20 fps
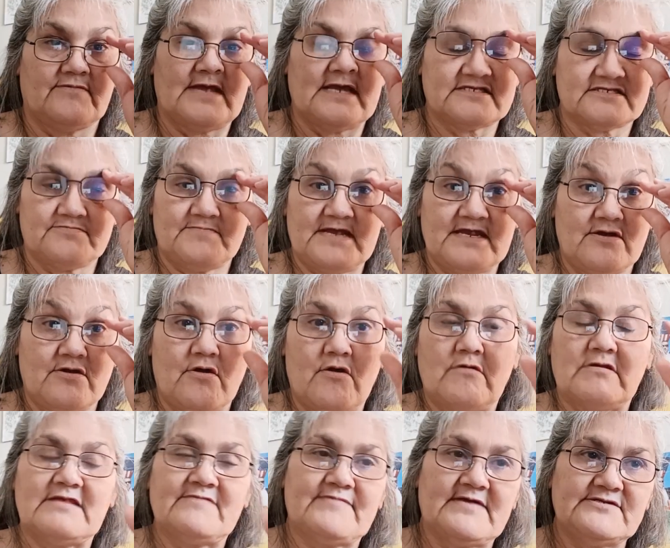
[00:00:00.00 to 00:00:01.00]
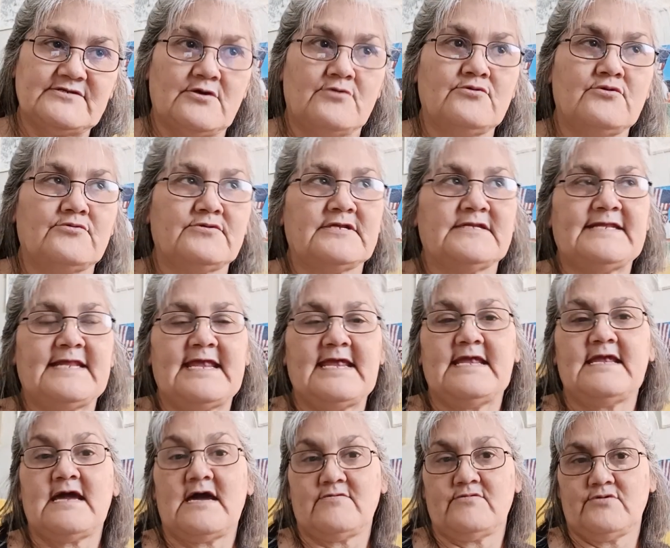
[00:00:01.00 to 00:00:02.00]
That's my goal. If I don't go
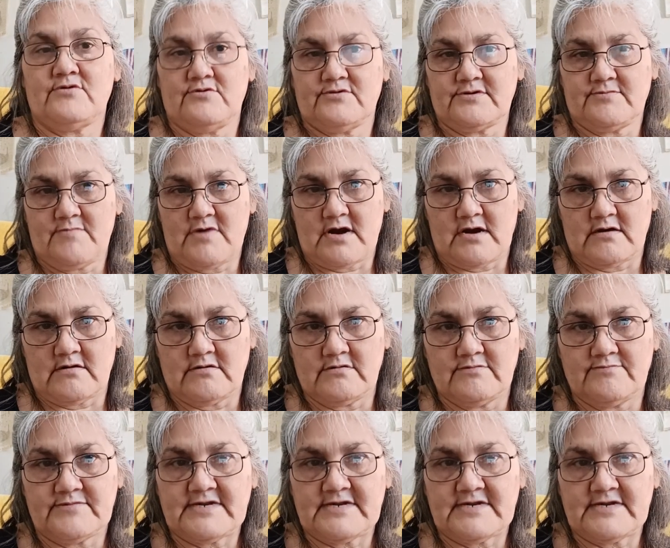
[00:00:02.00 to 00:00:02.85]
today, I will go tomorrow.